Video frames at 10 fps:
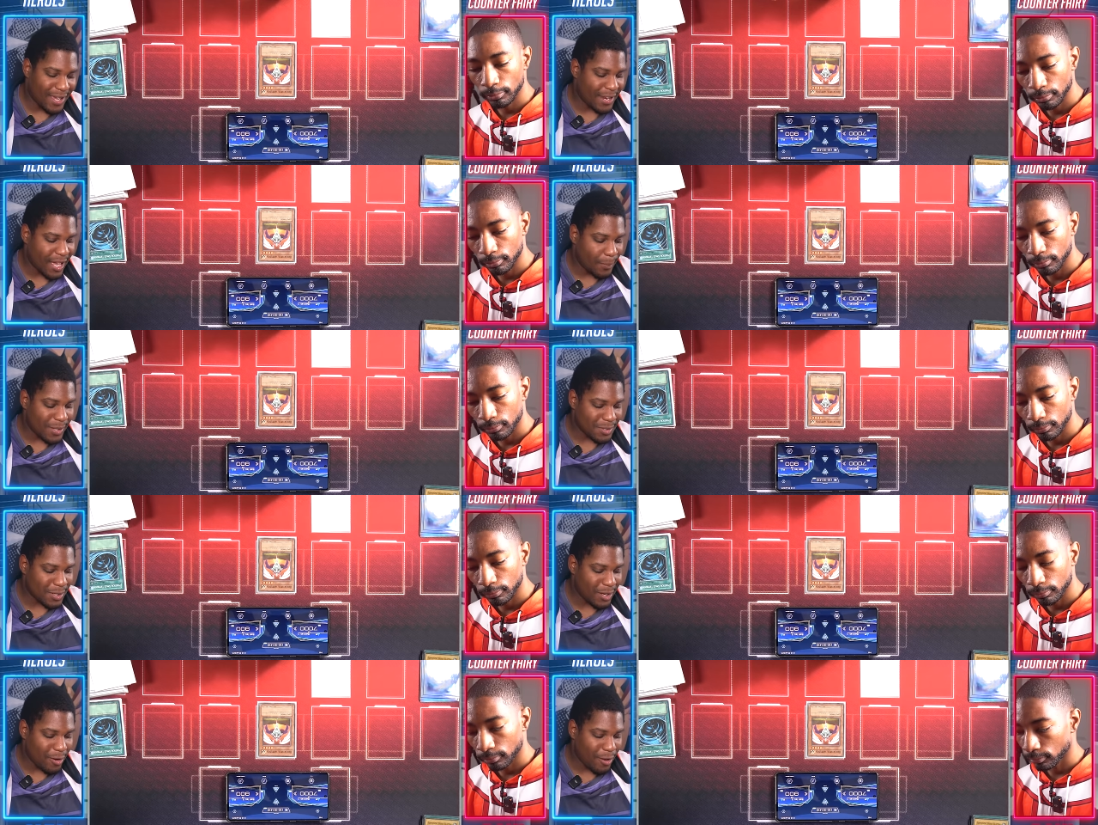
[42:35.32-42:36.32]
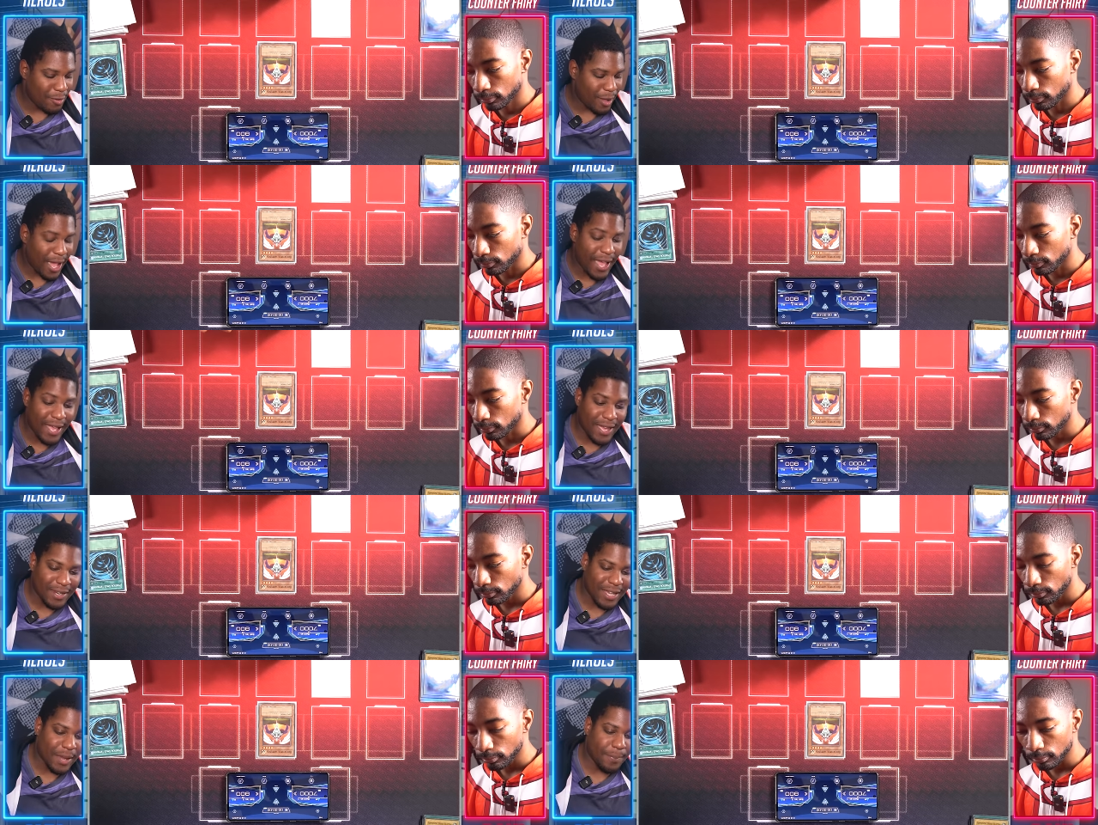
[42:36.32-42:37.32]
Speaker 1: an Elemental Hero
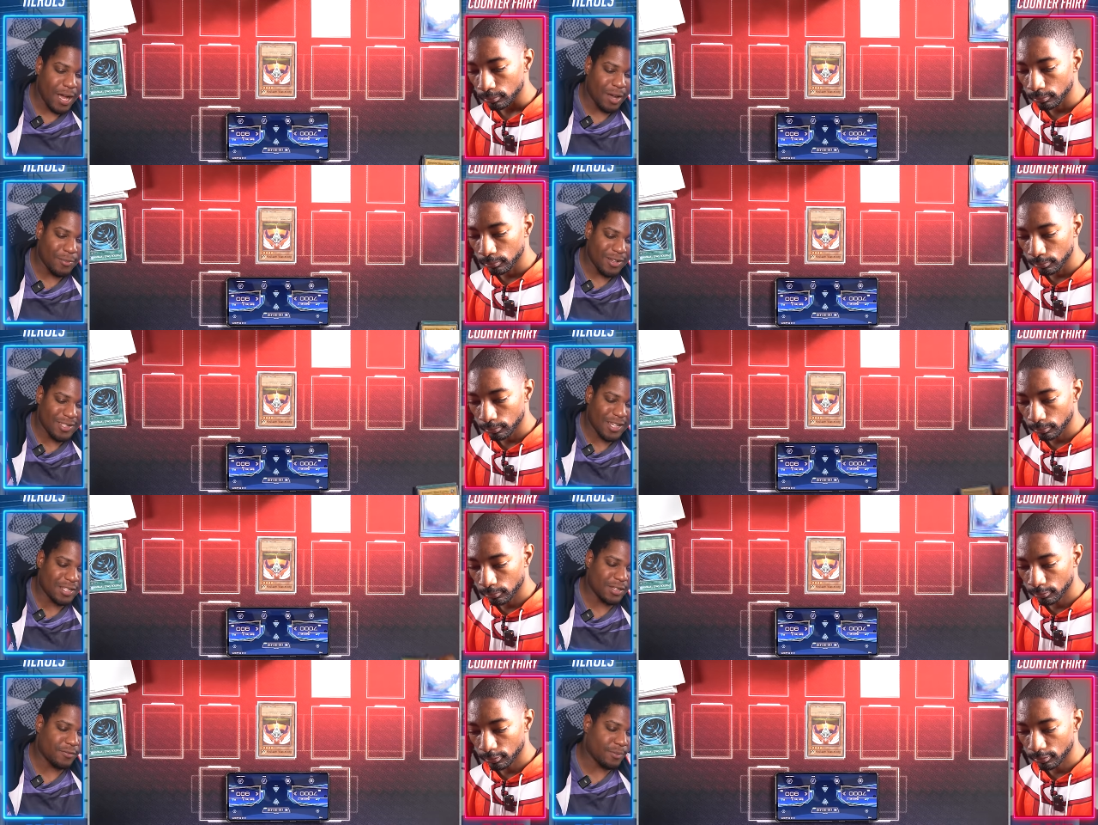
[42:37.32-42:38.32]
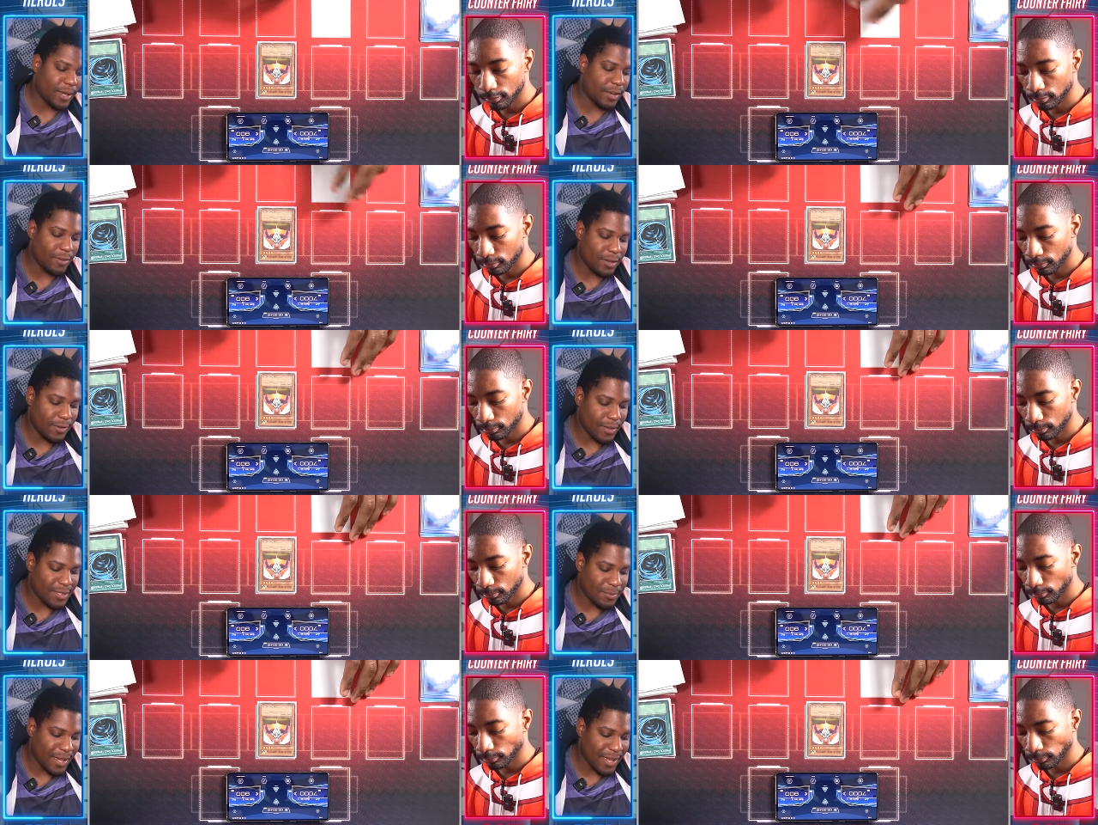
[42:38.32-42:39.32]
and a Polymerization from my graveyard
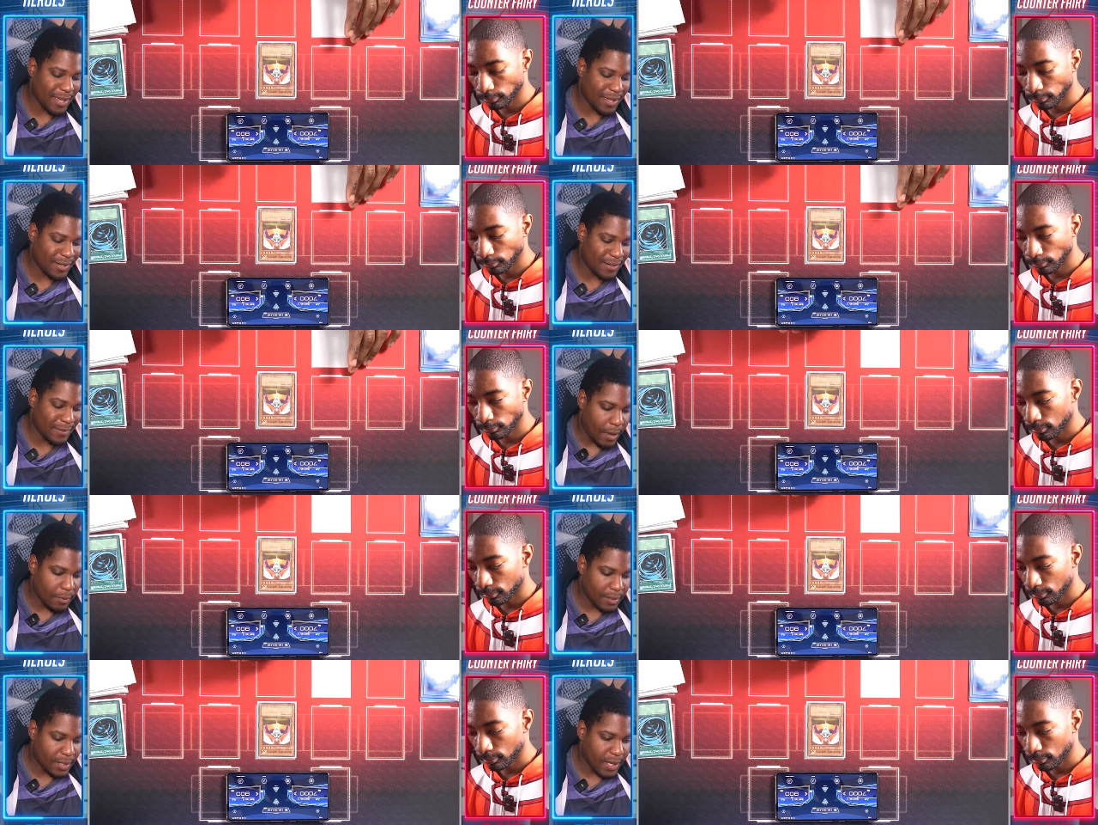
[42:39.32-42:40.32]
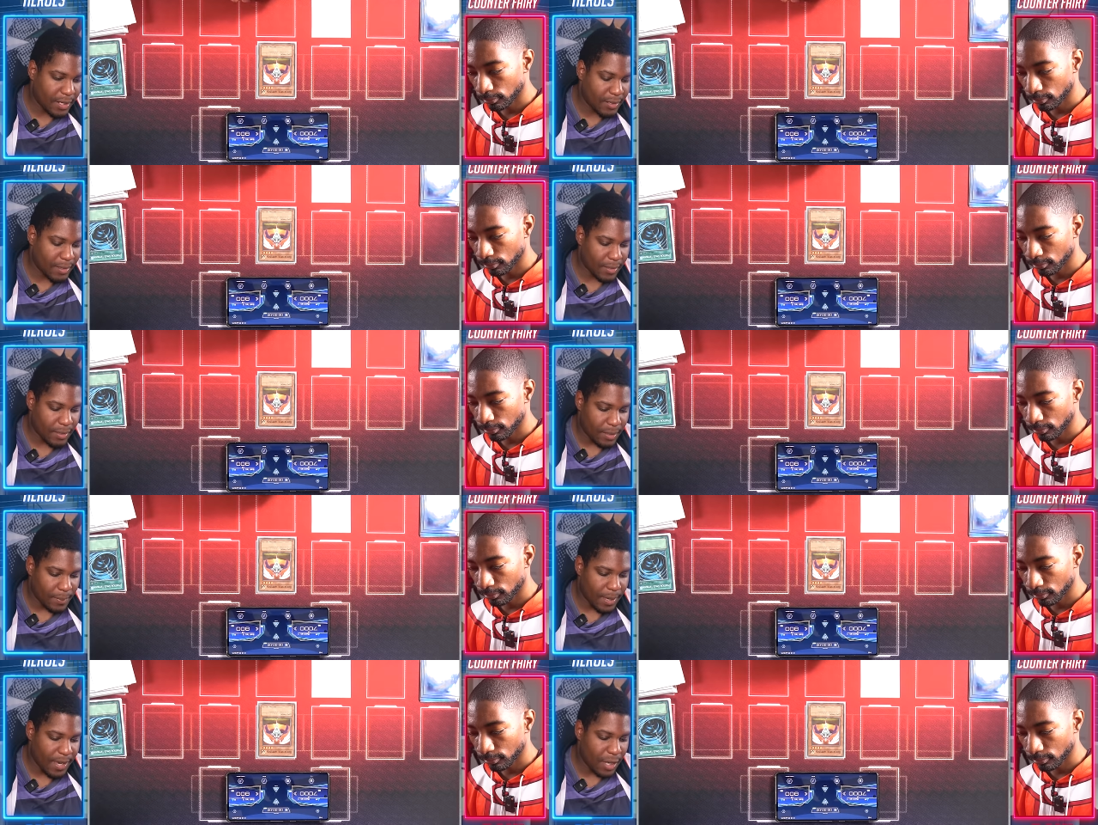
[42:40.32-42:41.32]
to my hand. I'll get
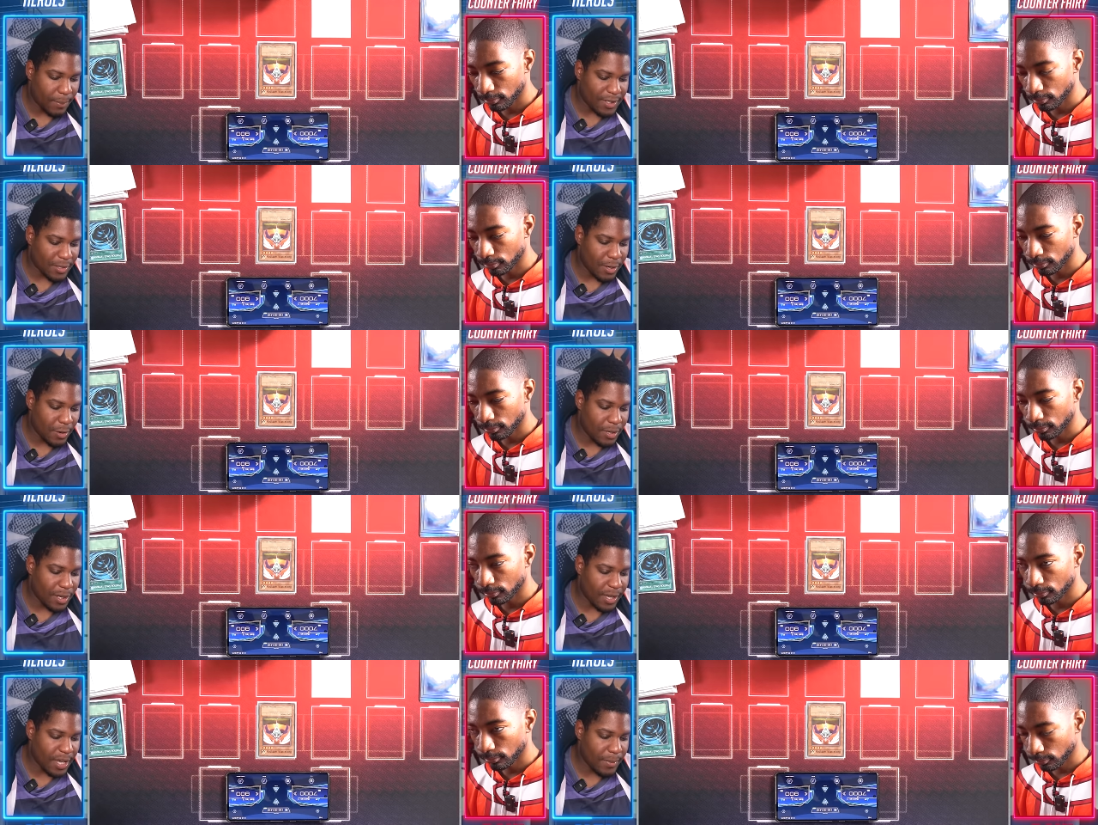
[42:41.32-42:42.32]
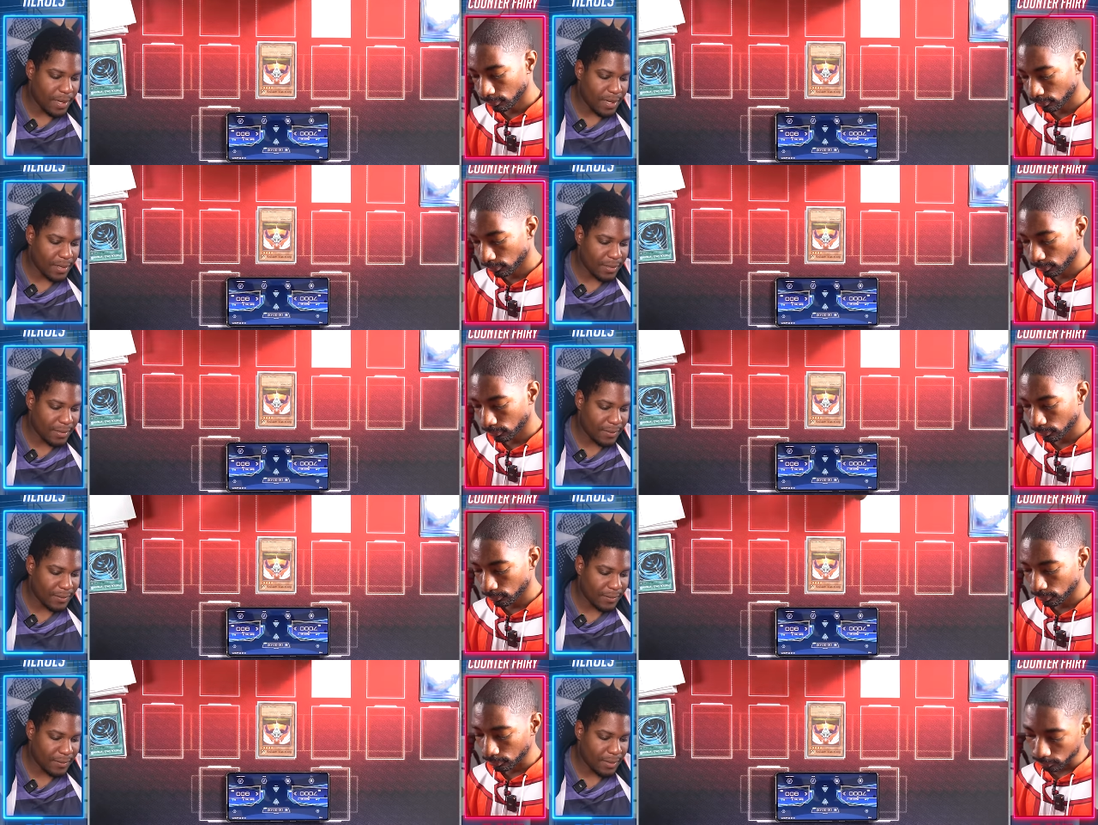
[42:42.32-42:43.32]
my Elemental Hero Clayman,
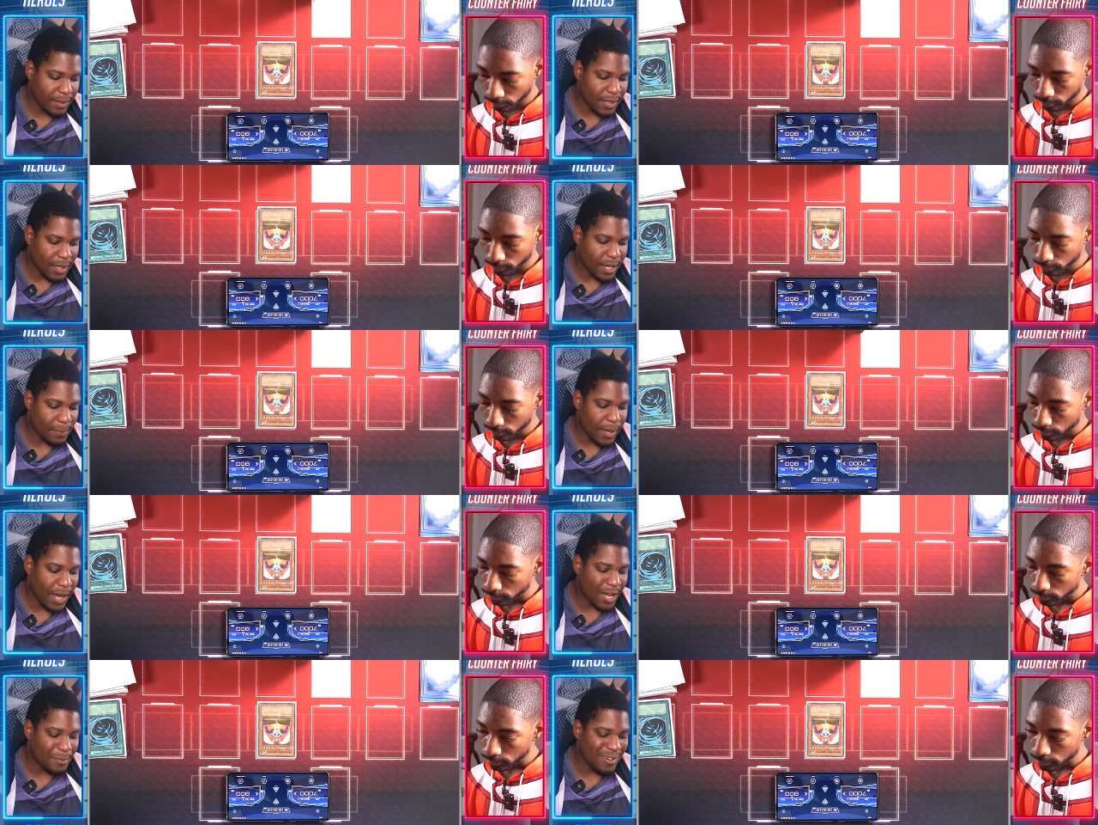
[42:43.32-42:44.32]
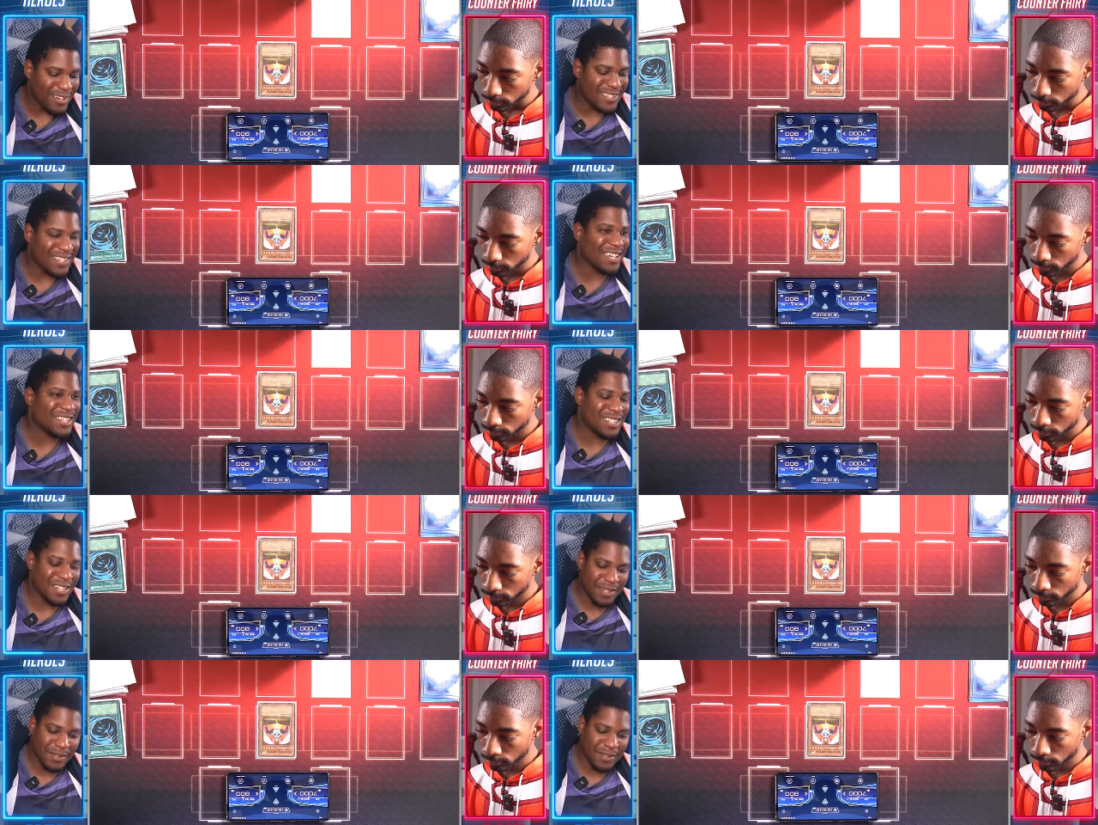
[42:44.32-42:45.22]
and Polymerization.